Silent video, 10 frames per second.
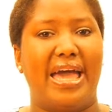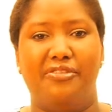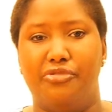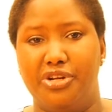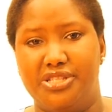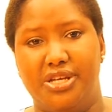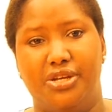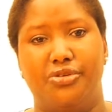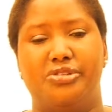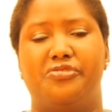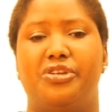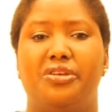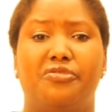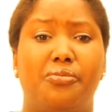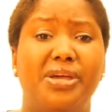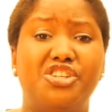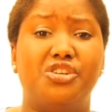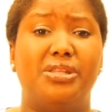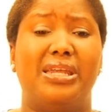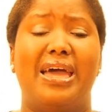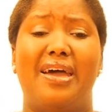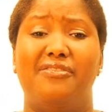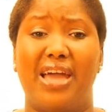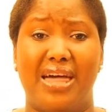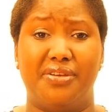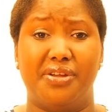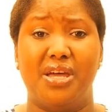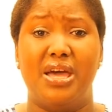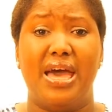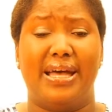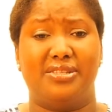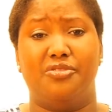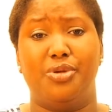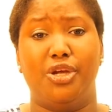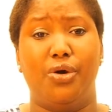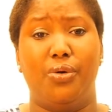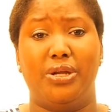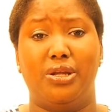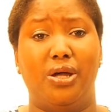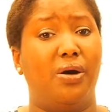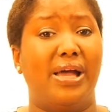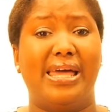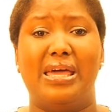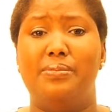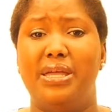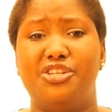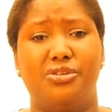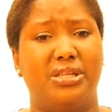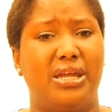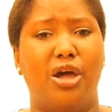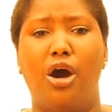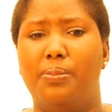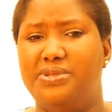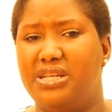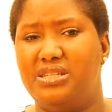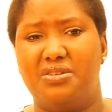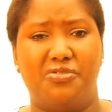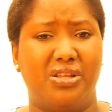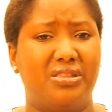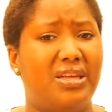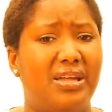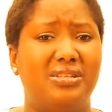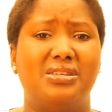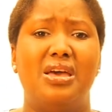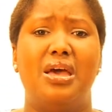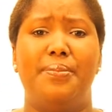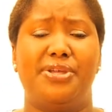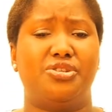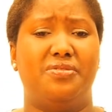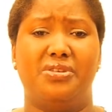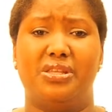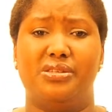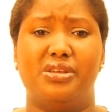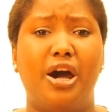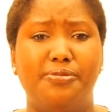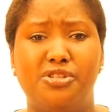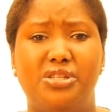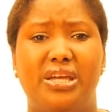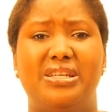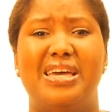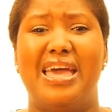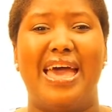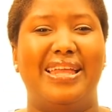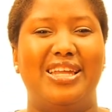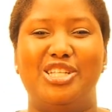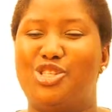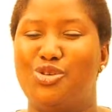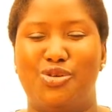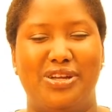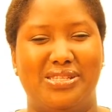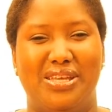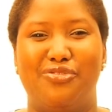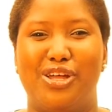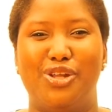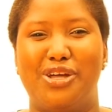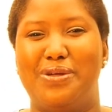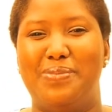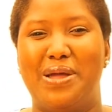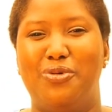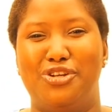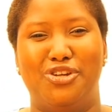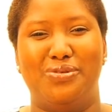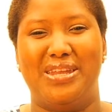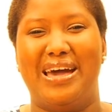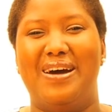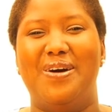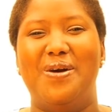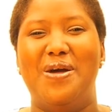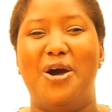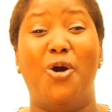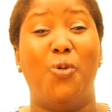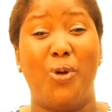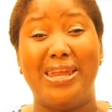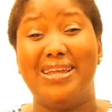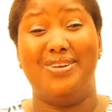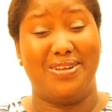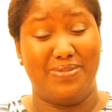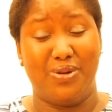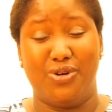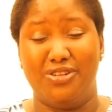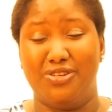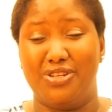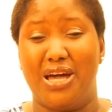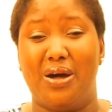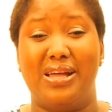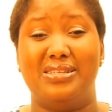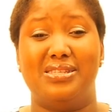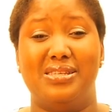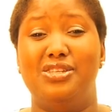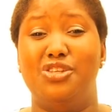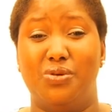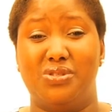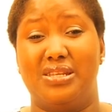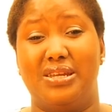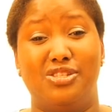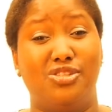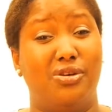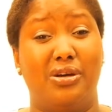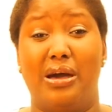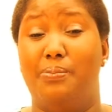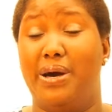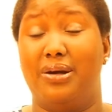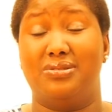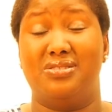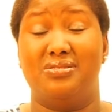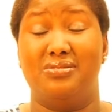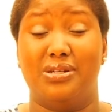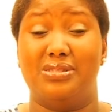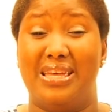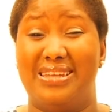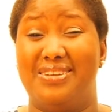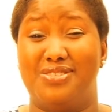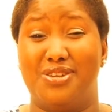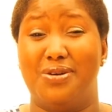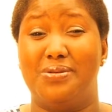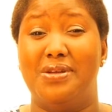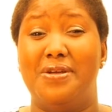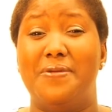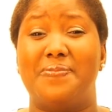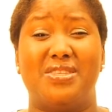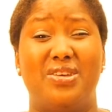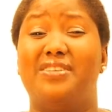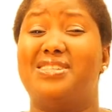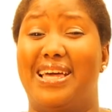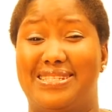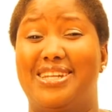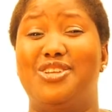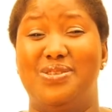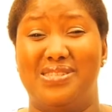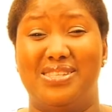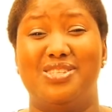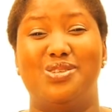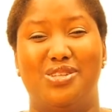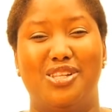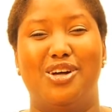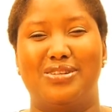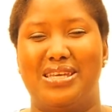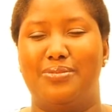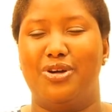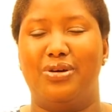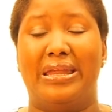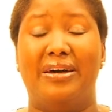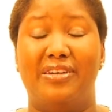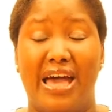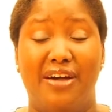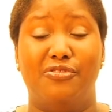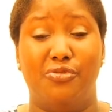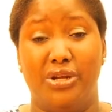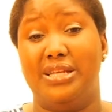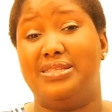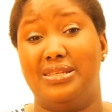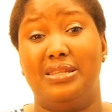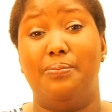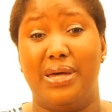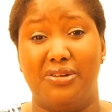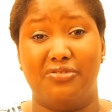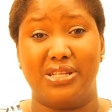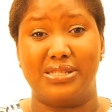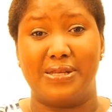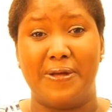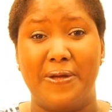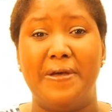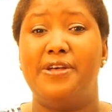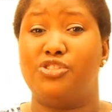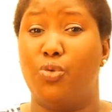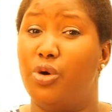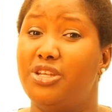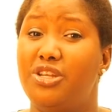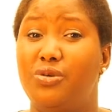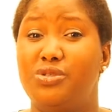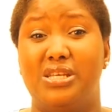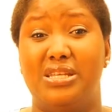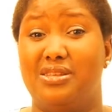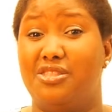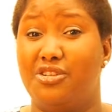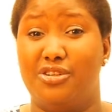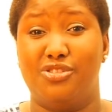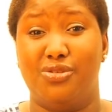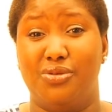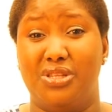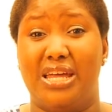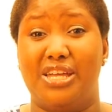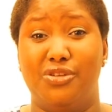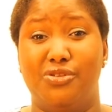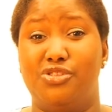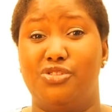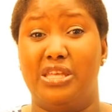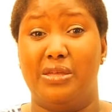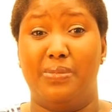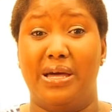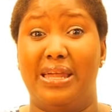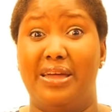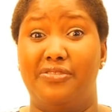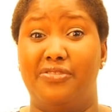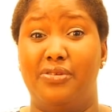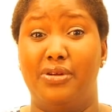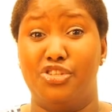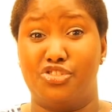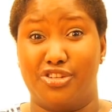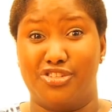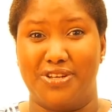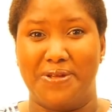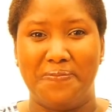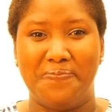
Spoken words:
have written or different information that I have gathered as I've been going along, and I make sure that I update different things, make sure everything is up to date. And it's so crazy, if I look at my OneNote now, or when I look at my OneNote now, I see notes that I took about 10 years ago. So I started using this tool a long time ago, and I have really seen the benefits. So OneNote is a third tool that I use to keep my life structured.